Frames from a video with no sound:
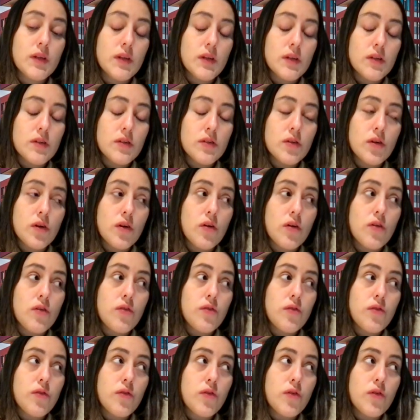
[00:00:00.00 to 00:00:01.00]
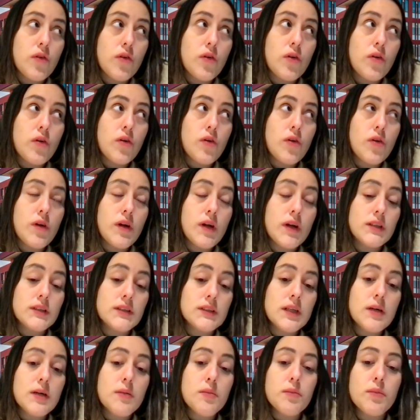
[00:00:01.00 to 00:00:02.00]
So for
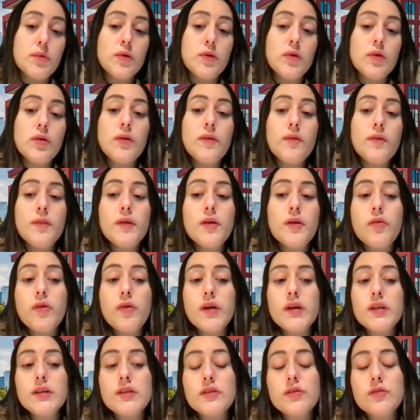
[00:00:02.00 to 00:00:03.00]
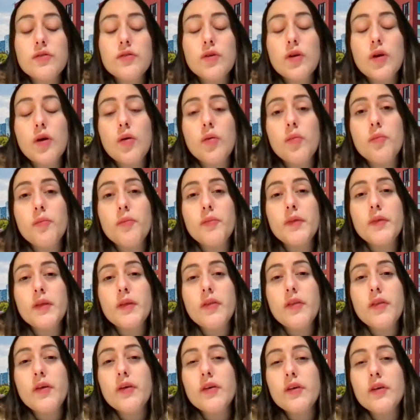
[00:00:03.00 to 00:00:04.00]
example, the range from the
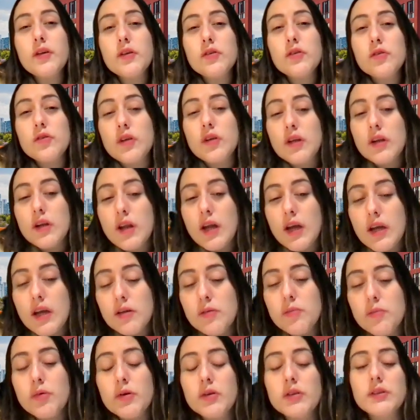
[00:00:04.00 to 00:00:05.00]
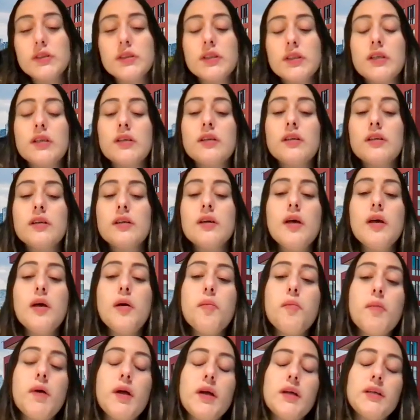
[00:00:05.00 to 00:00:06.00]
30 to the 90%
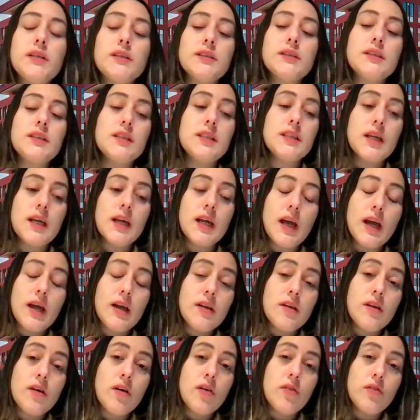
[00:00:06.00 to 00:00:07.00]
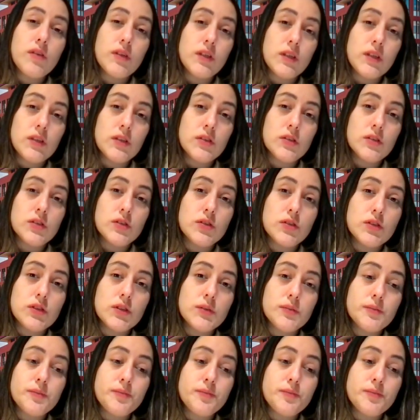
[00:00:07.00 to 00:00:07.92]
based in the kind of industry.